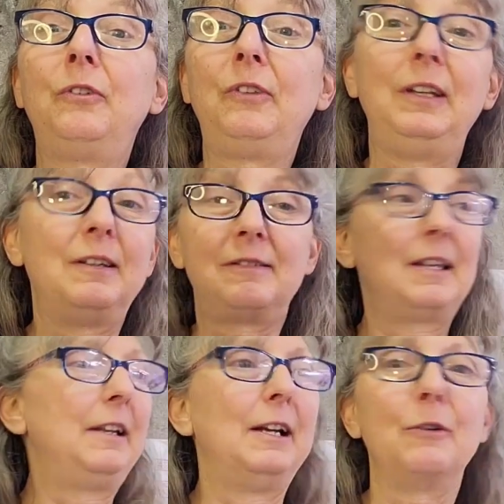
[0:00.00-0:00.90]
seed, it's
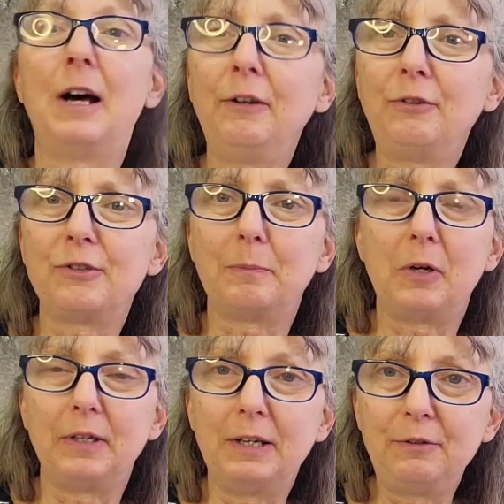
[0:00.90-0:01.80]
sending out hundreds
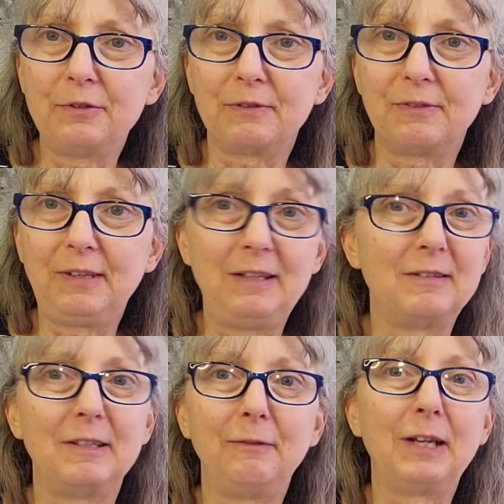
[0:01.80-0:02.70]
upon hundreds of seeds.
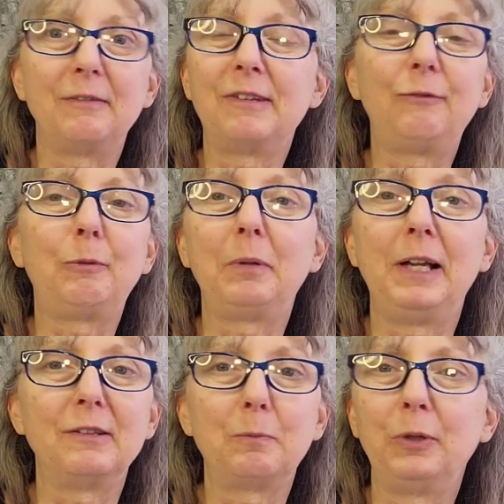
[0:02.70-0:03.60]
And if you have several
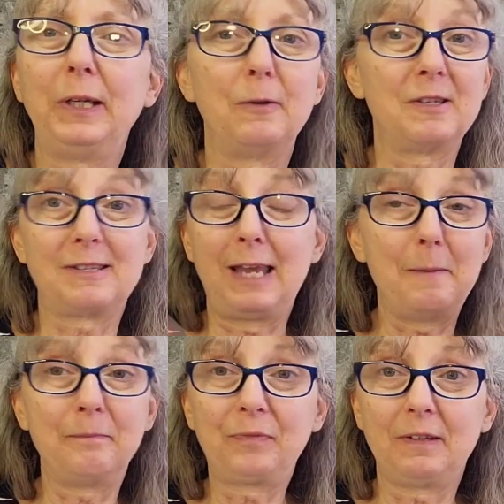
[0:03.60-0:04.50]
plants putting out the
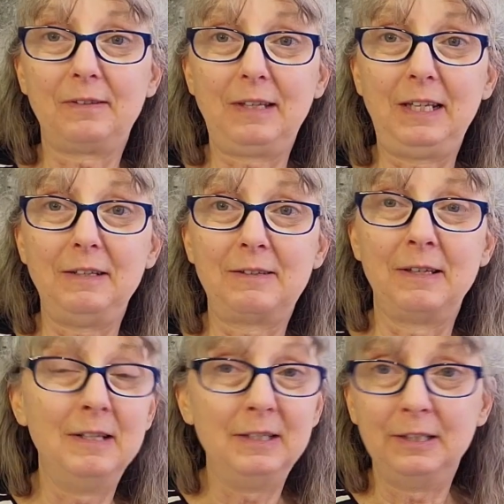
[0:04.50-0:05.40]
same seeds,
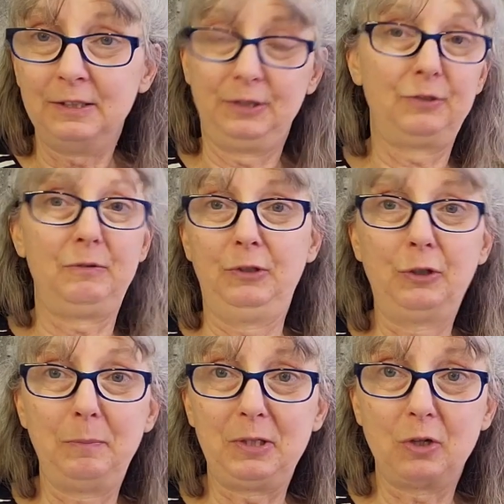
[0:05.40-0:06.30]
you
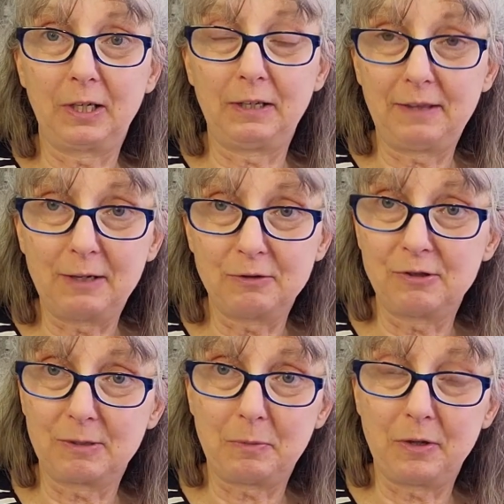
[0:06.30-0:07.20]
could be talking
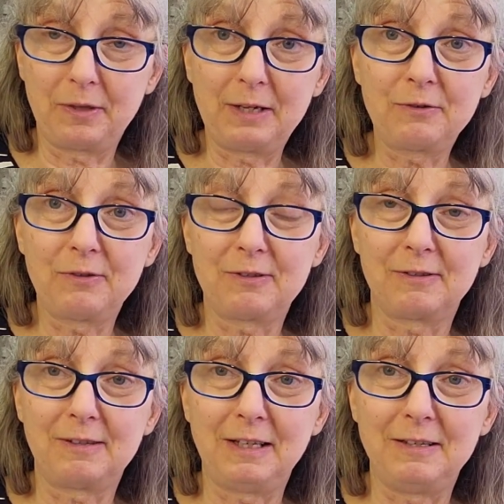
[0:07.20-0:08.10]
thousands upon thousands of
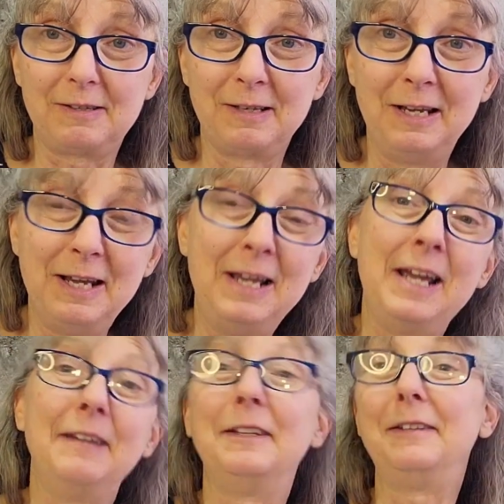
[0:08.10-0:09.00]
seeds.
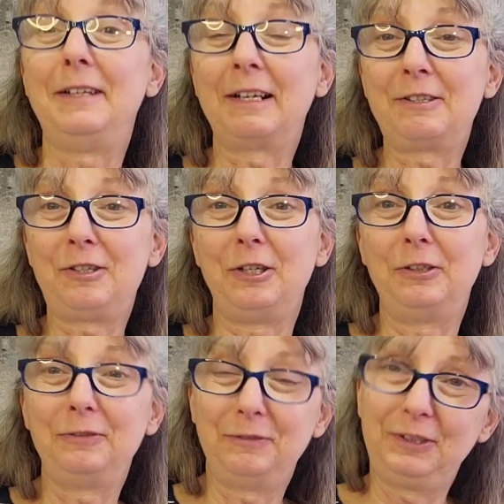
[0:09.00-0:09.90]
And then the next
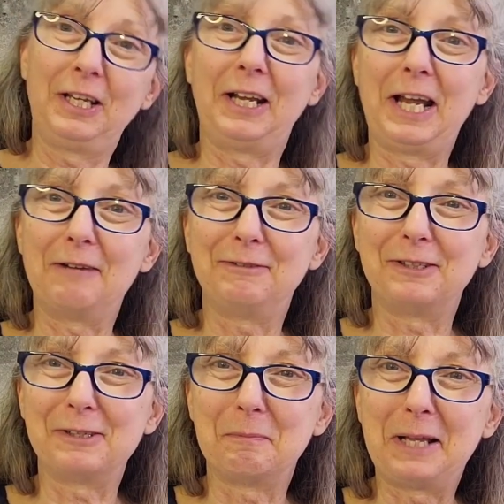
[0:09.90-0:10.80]
year, you get a half a
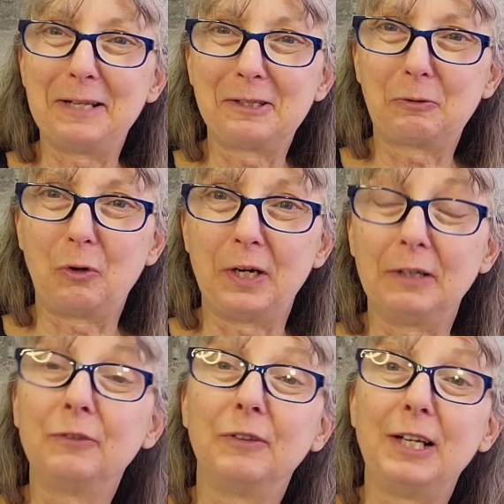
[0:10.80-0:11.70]
dozen plants growing.
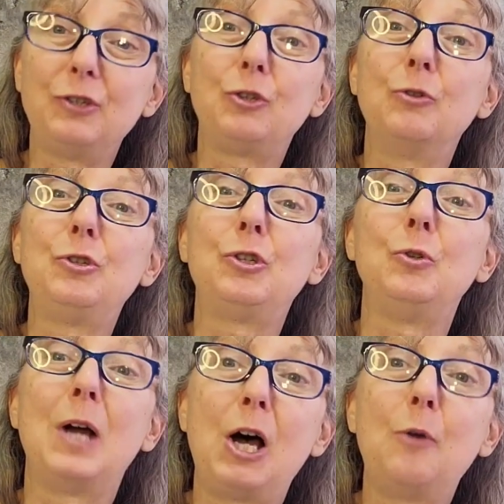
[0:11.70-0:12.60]
So that shows
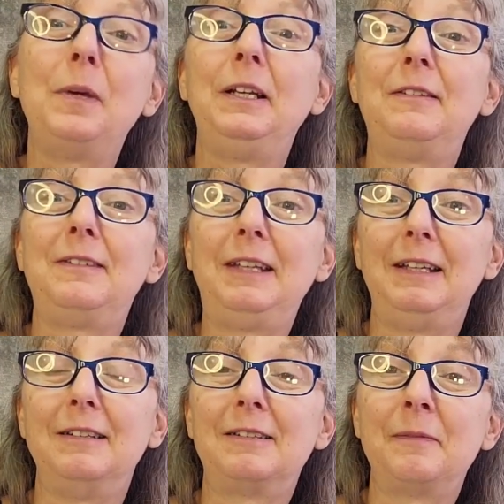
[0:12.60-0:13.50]
you how many
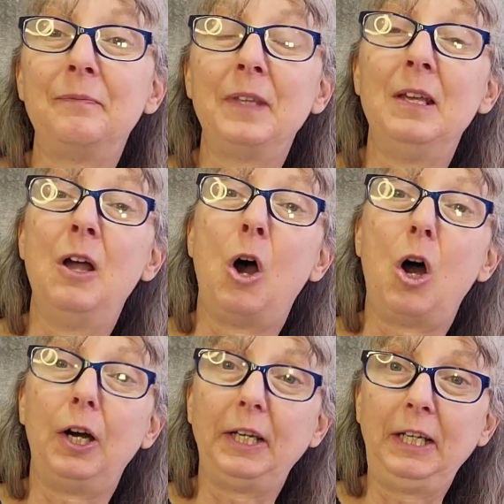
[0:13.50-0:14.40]
seeds
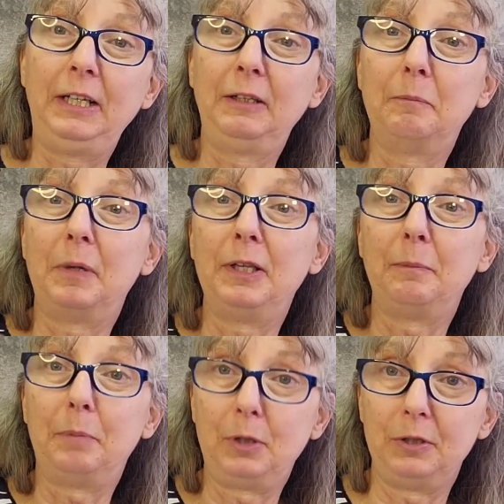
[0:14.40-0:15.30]
are eaten by the
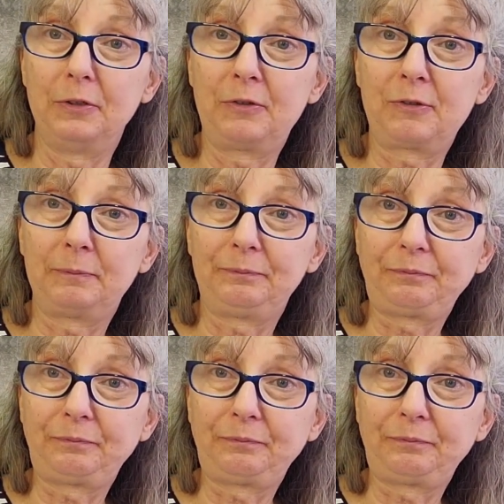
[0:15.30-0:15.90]
birds